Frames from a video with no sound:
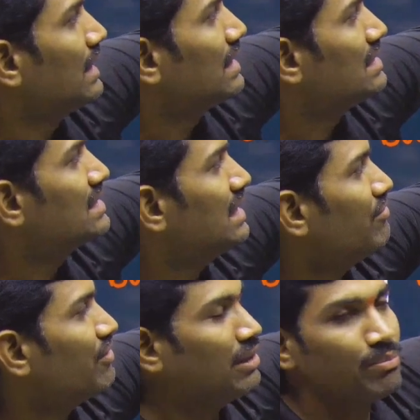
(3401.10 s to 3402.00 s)

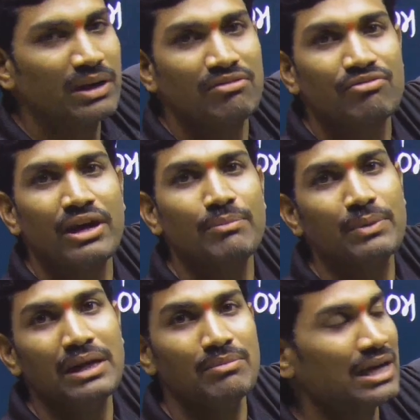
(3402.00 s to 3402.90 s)
C5 prime. 5
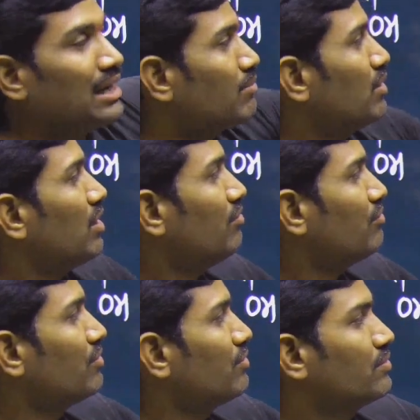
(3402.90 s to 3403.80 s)
prime carbon
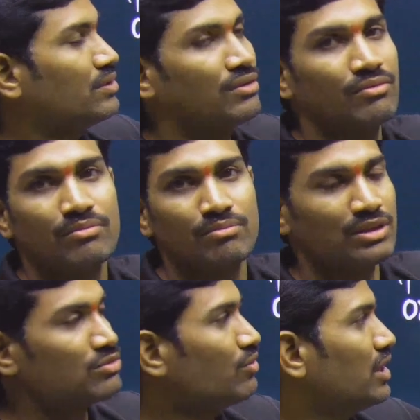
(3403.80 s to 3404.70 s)
of
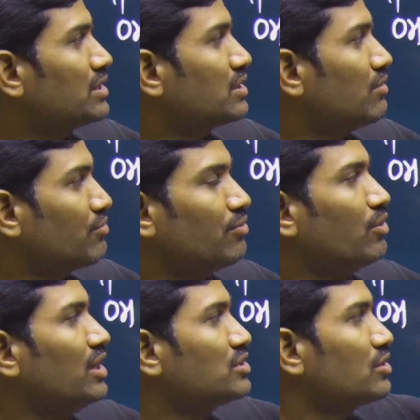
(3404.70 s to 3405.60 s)
means OH of
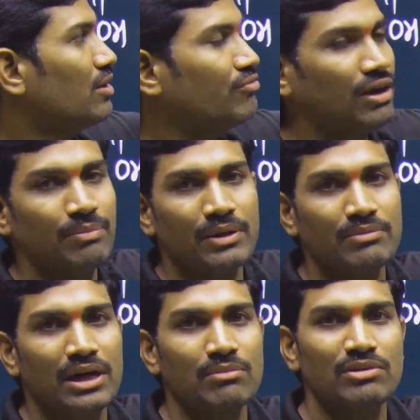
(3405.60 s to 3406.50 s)
5 prime
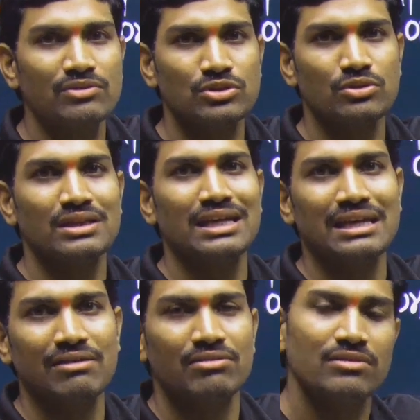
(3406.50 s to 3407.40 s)
carbon of the sugar they
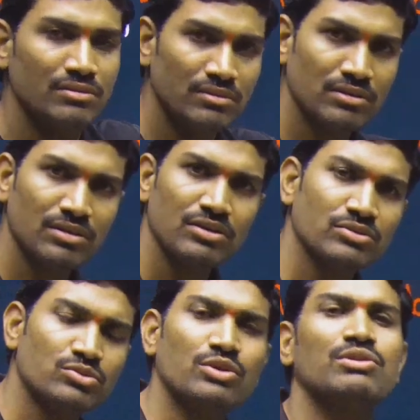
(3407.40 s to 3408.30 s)
gave.
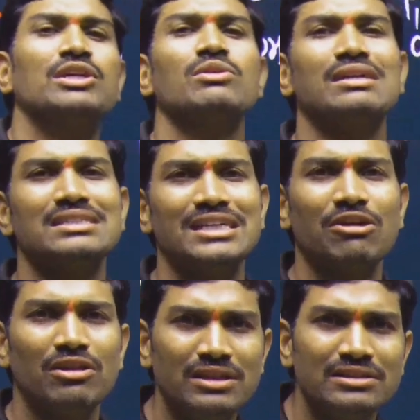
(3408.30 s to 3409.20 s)
So you need to understand
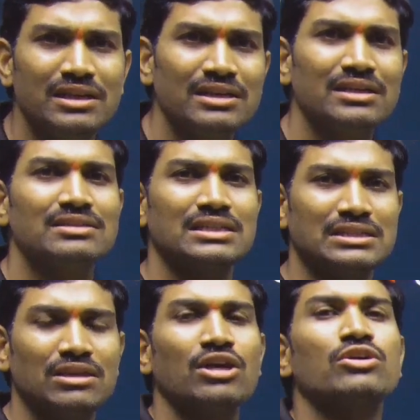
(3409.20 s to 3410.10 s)
all these
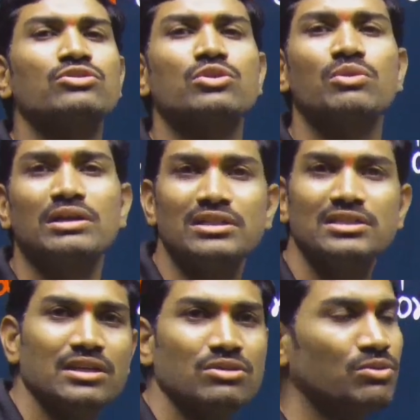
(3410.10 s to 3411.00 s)
sentences. So to
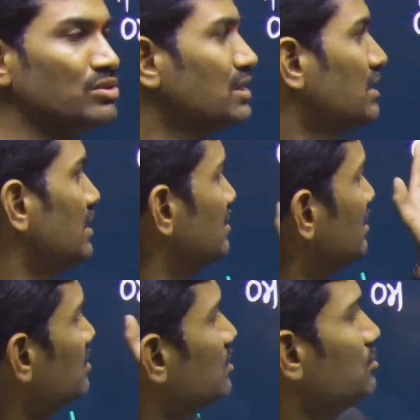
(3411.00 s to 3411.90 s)
understand those
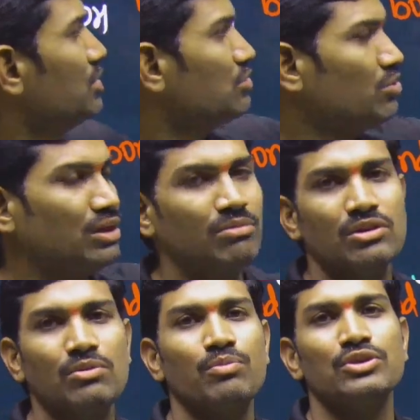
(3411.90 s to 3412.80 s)
sentences, you need to know about
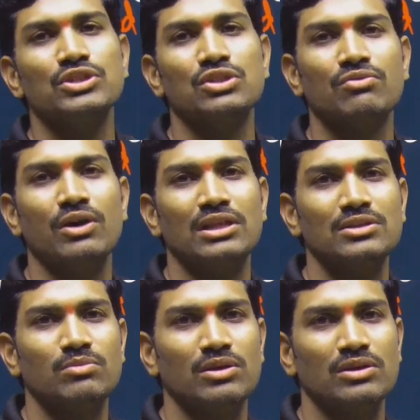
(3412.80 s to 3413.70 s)
the position of all
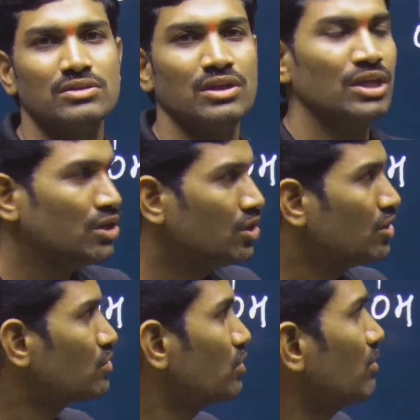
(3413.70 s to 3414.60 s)
these bonds.
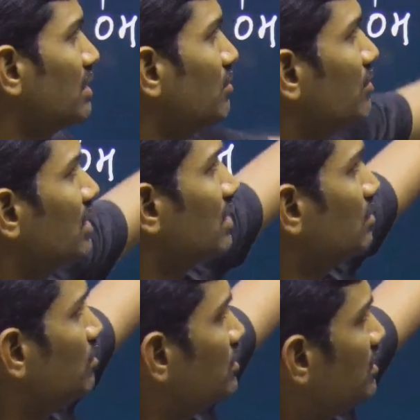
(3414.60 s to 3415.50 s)
So what is the overall
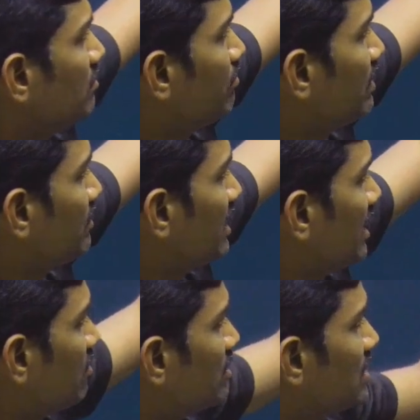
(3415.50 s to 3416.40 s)
conclusion? Between
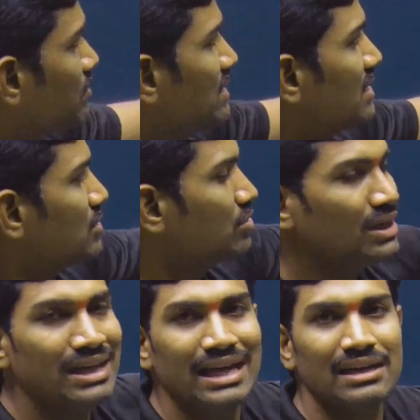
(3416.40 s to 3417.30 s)
nitrogenous base and
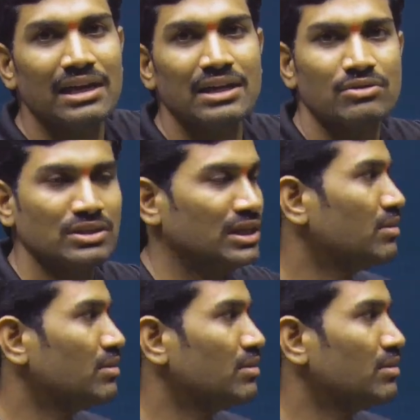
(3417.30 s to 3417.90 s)
sugar, N-glycosidic